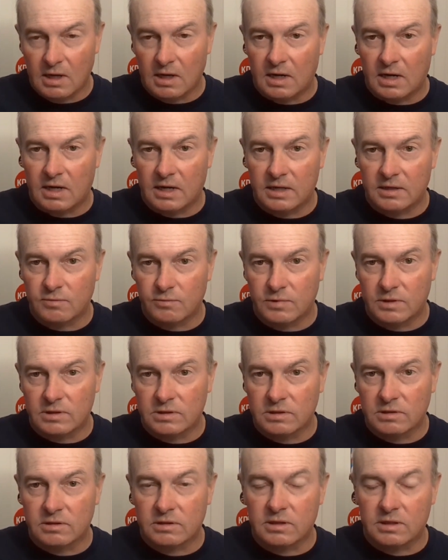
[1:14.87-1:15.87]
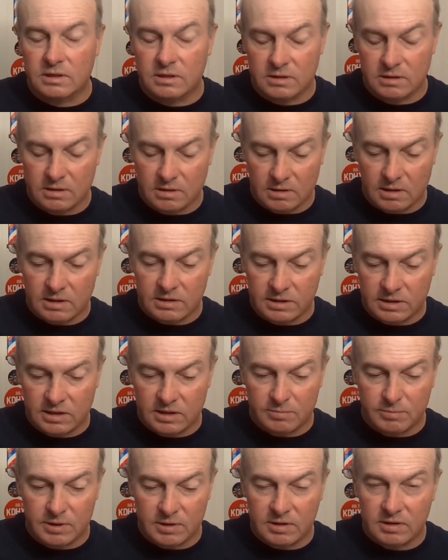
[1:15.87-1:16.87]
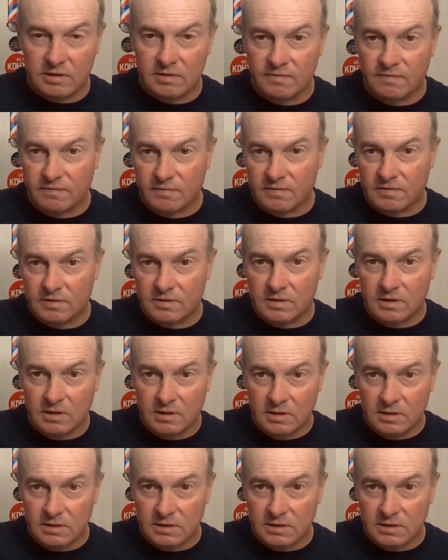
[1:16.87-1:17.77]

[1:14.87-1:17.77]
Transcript: I went looking on eBay for